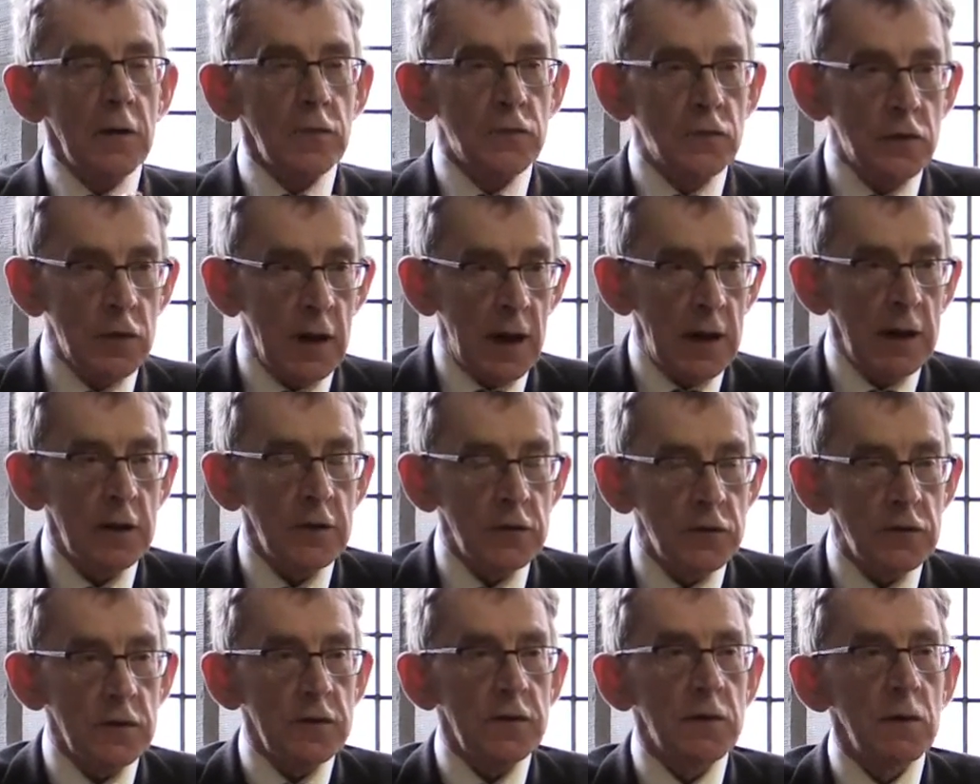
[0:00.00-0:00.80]

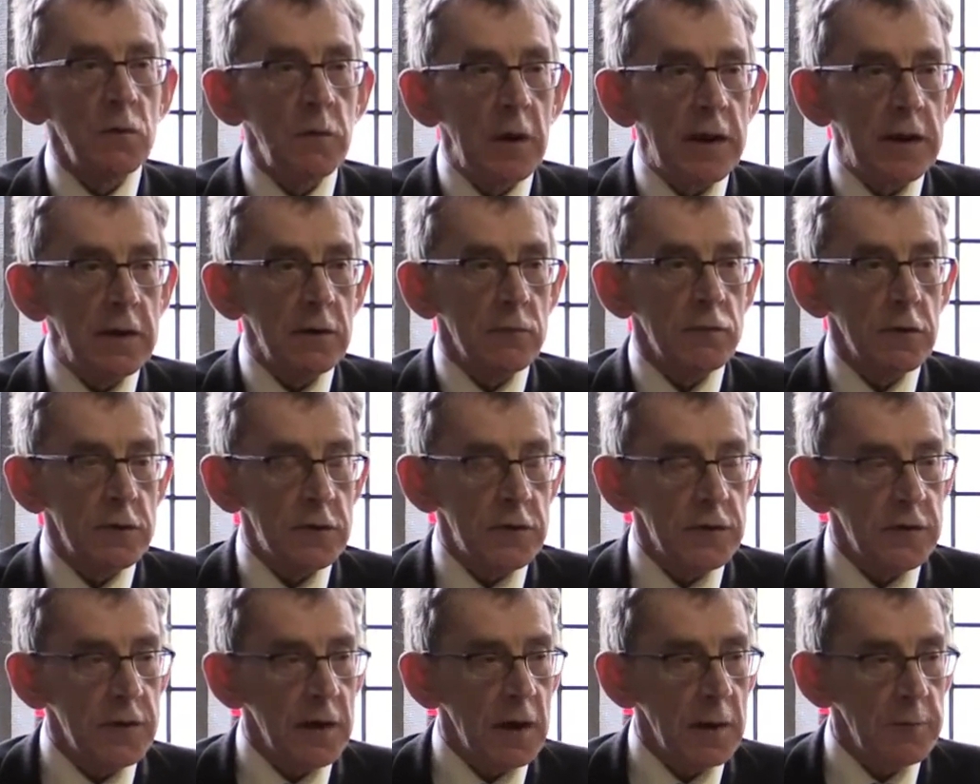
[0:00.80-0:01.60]
challenging the way in
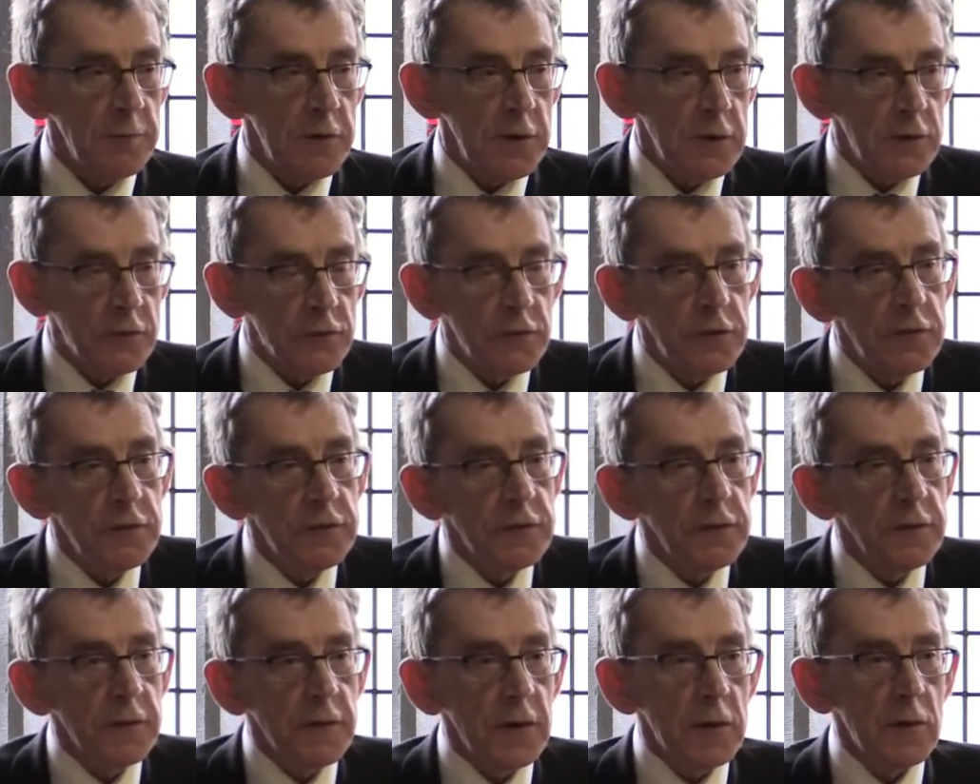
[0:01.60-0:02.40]
which they have been
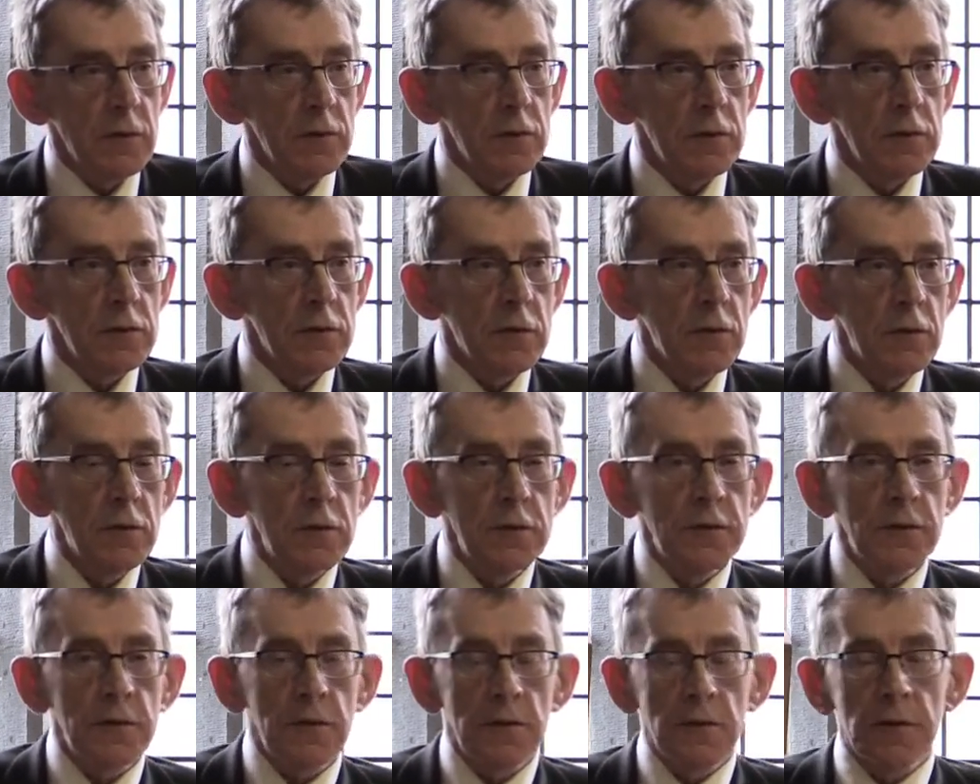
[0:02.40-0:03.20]
treated in the lower
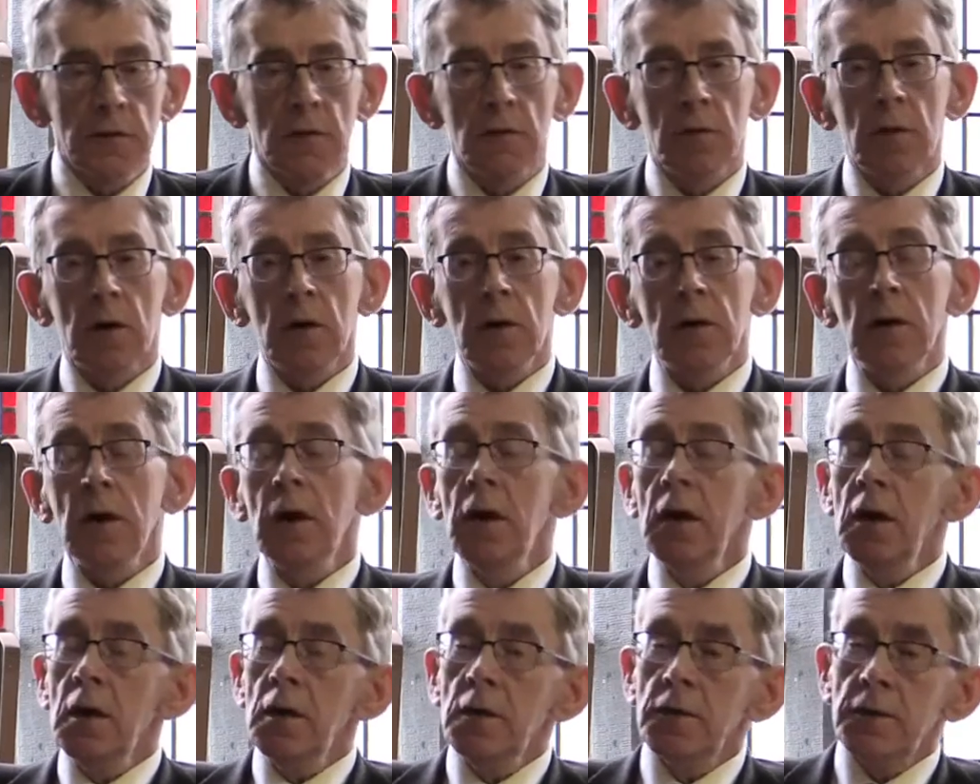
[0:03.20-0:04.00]
courts and so on,
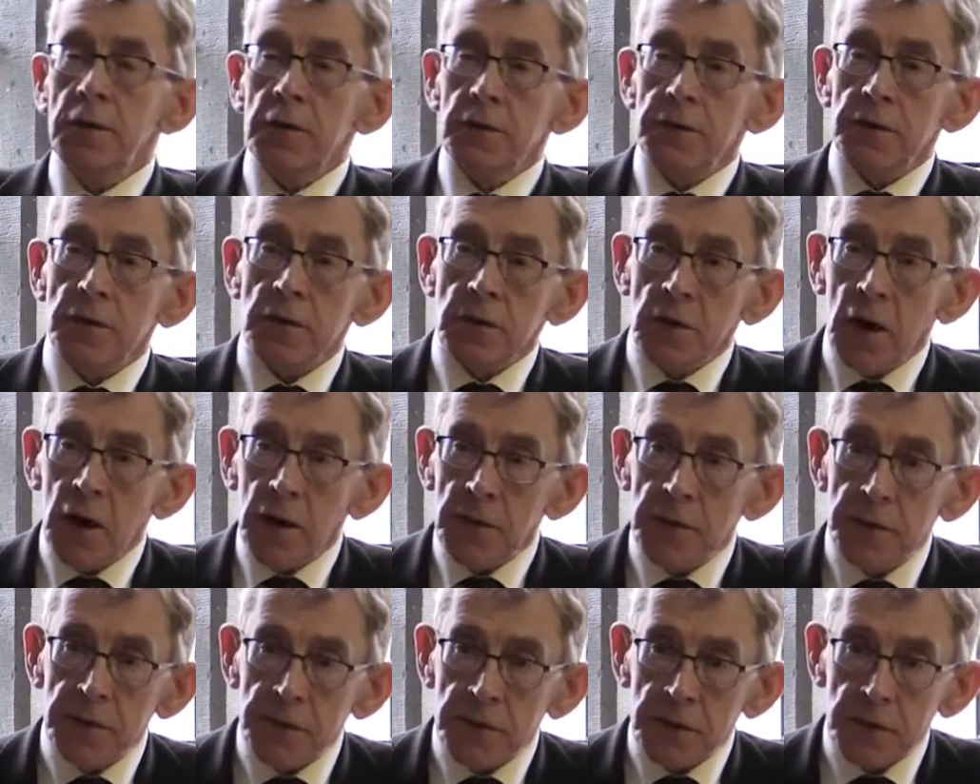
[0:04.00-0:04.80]
there's a
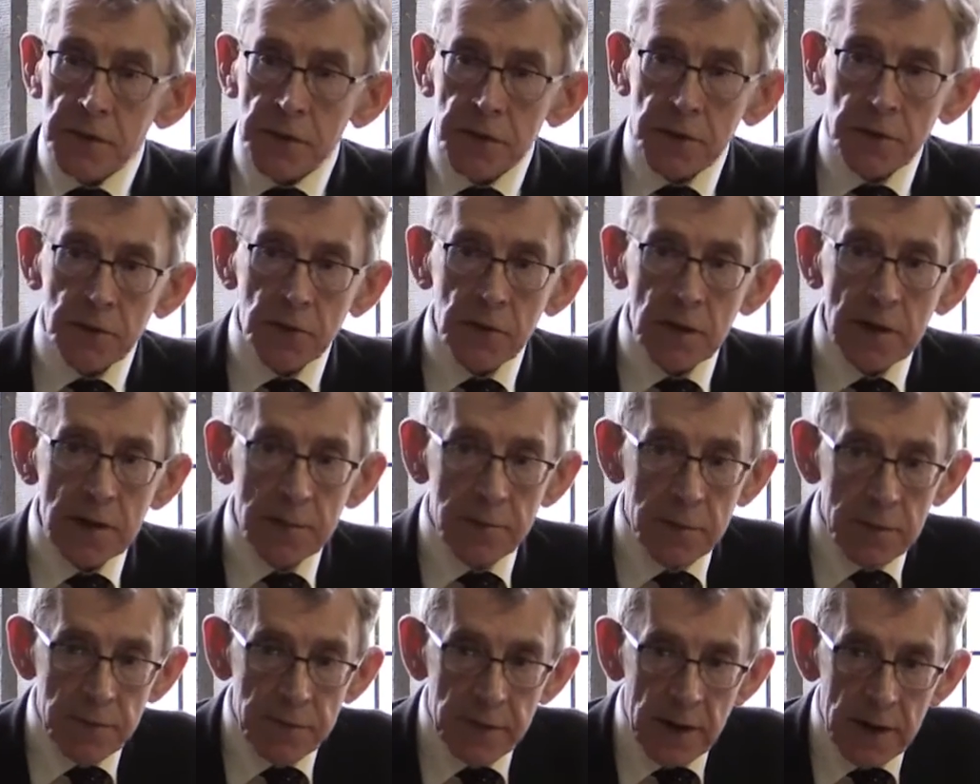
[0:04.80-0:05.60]
constant
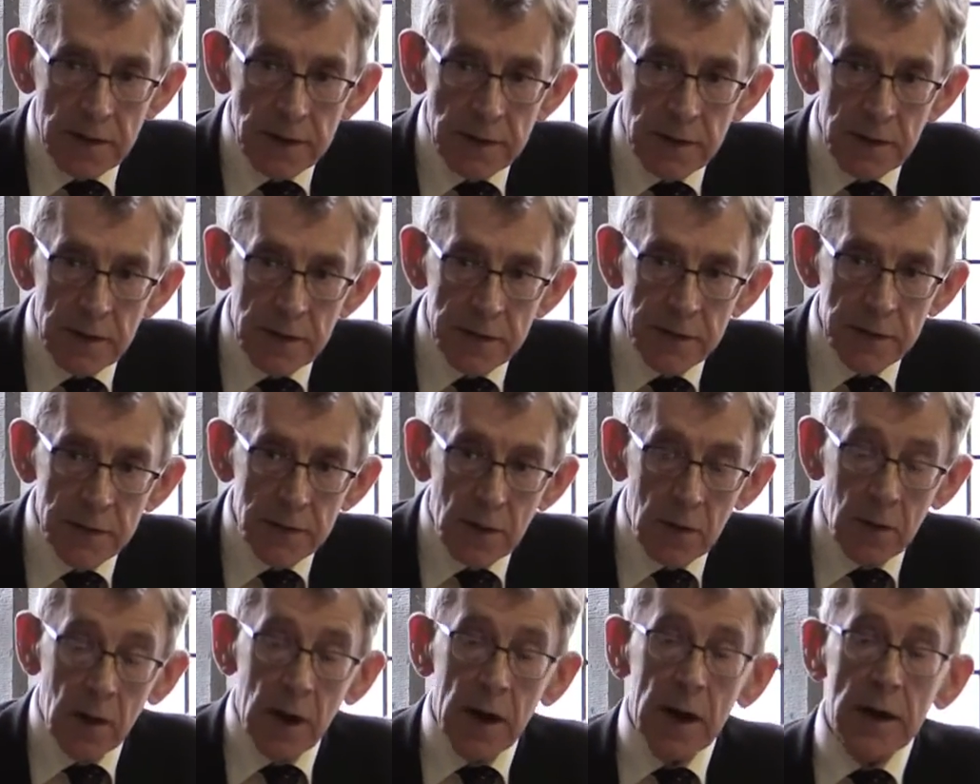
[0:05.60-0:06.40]
stream of that case
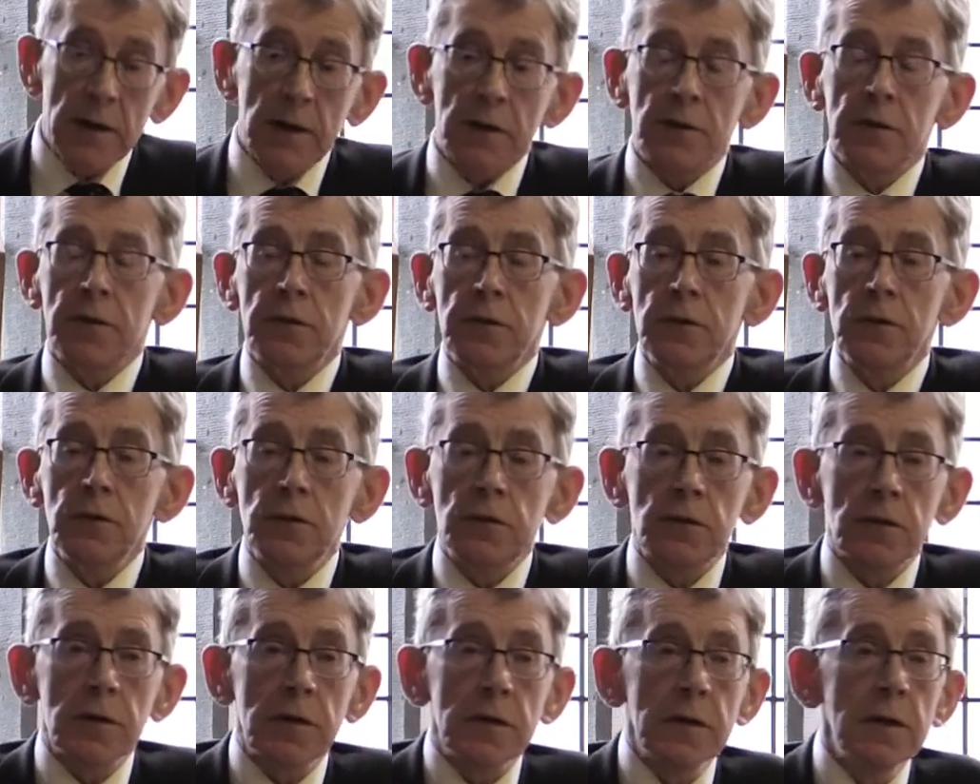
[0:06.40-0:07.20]
law, and it is
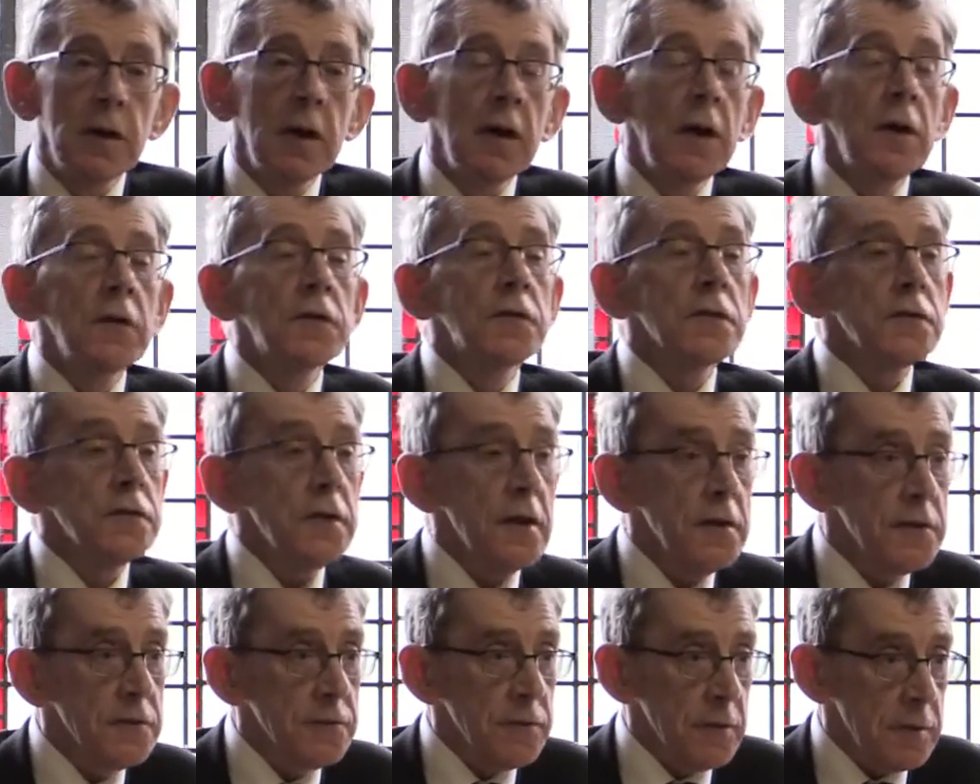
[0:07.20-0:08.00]
usually
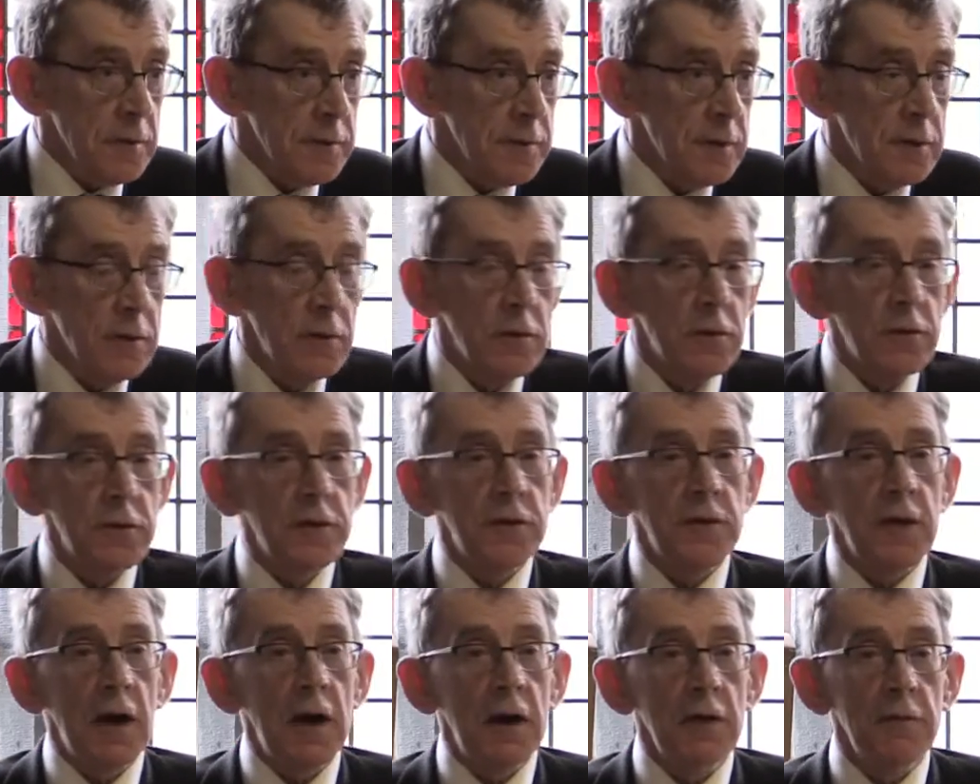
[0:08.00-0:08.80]
successful. The
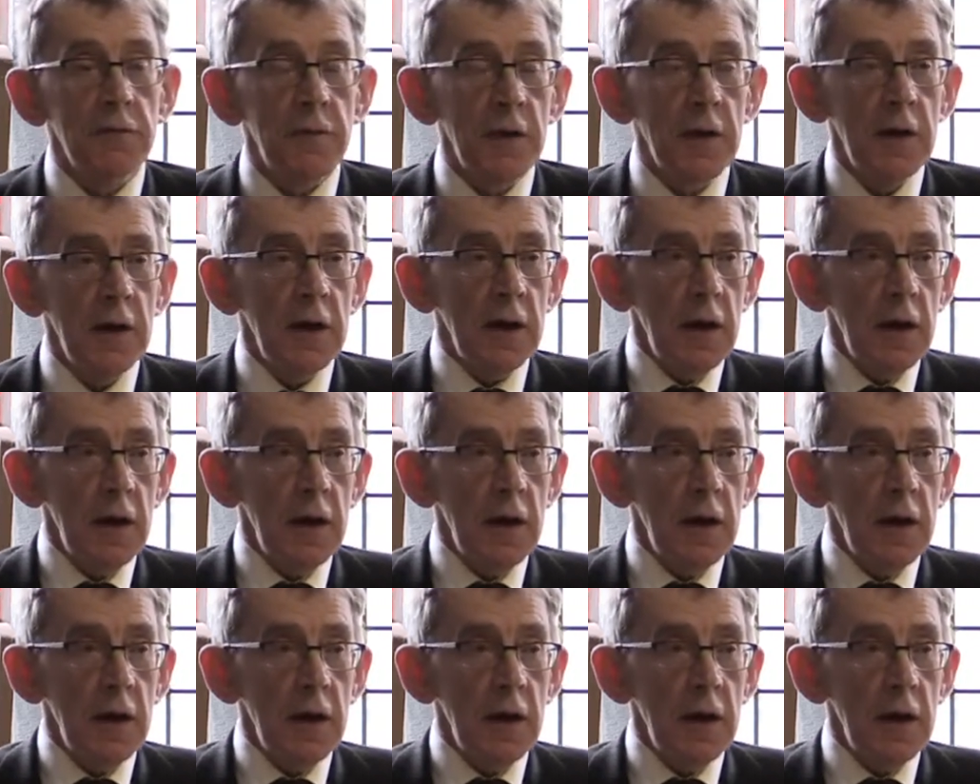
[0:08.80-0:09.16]
courts have